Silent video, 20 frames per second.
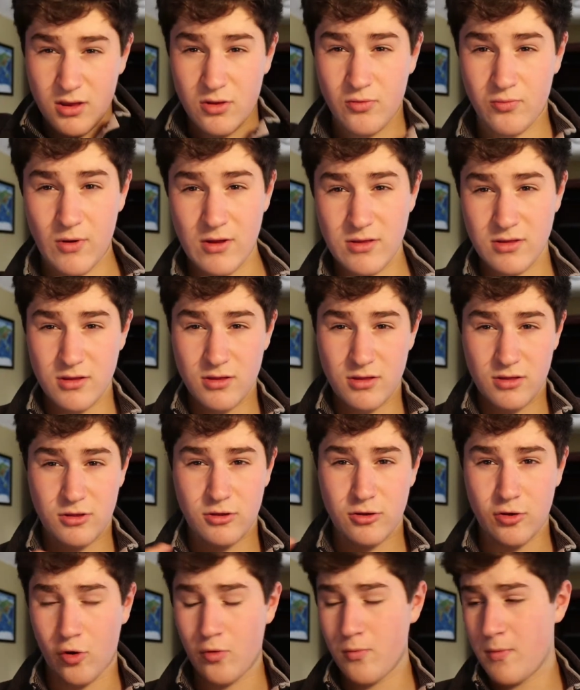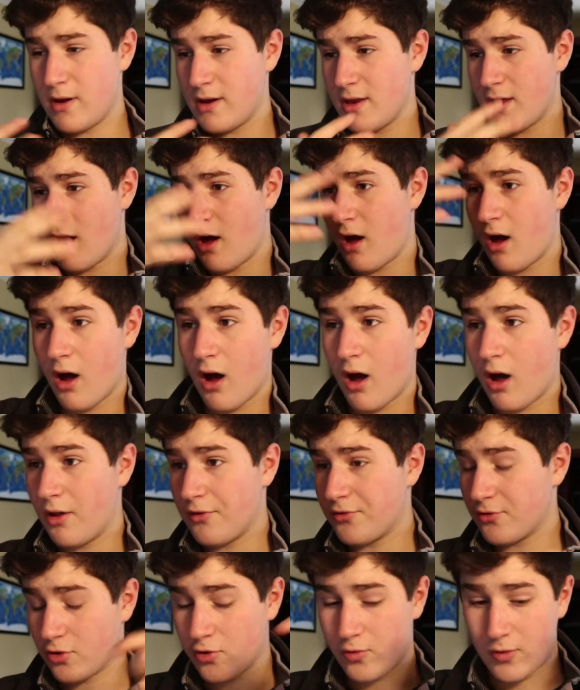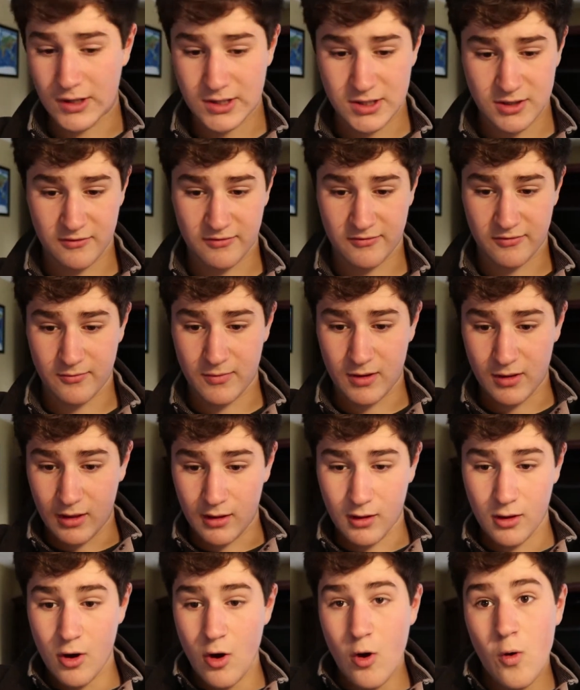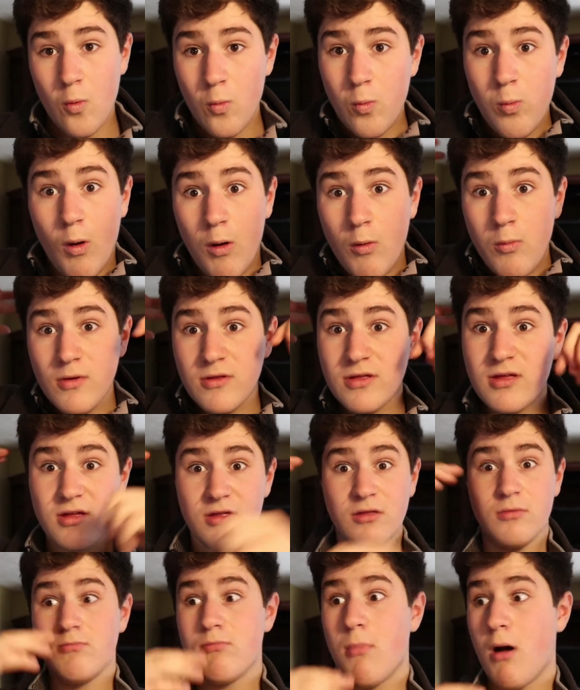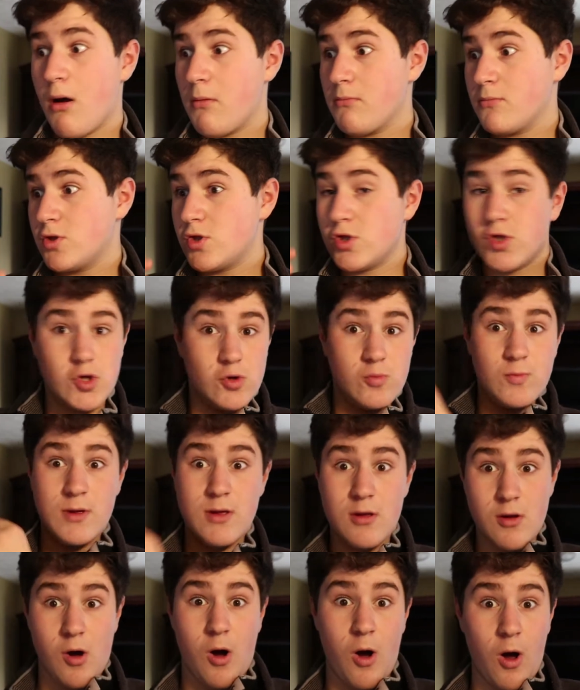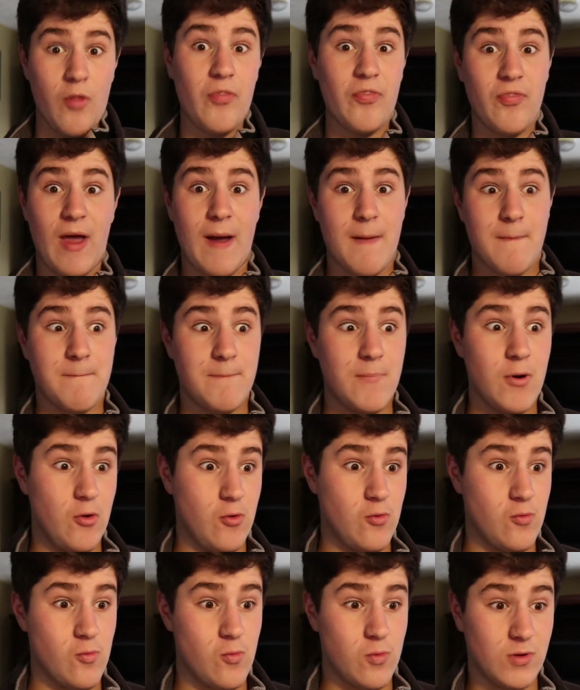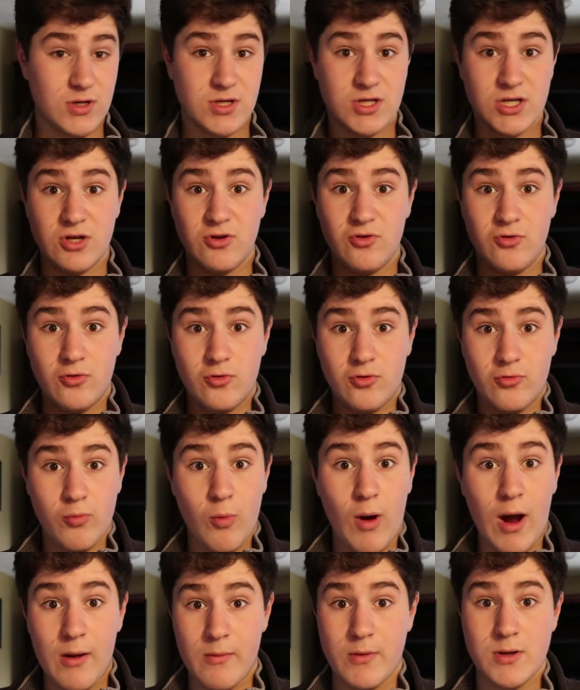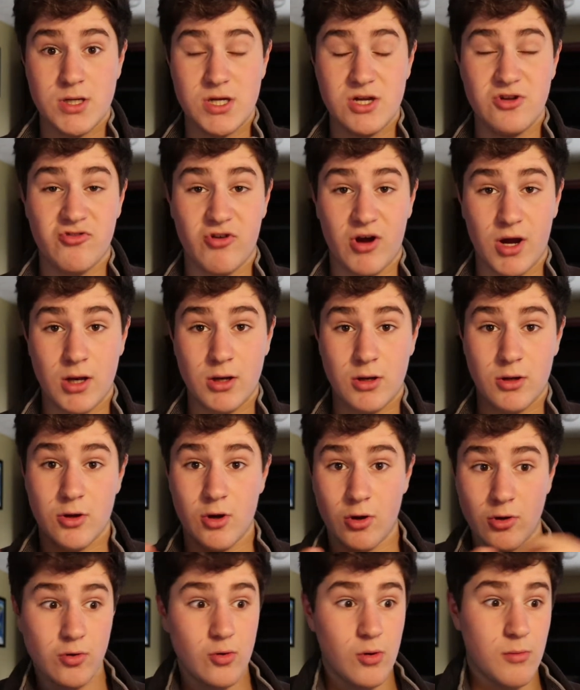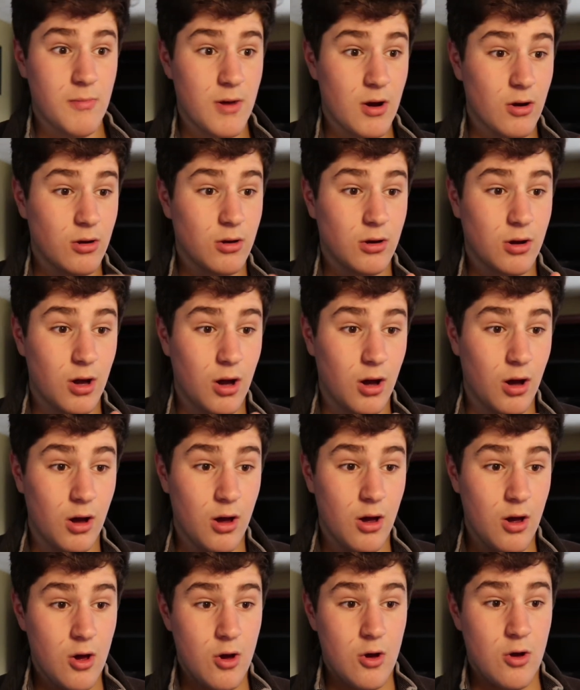just raises so many other questions for me. Like, what was his mom doing on that boat? Why was she trying to go to America?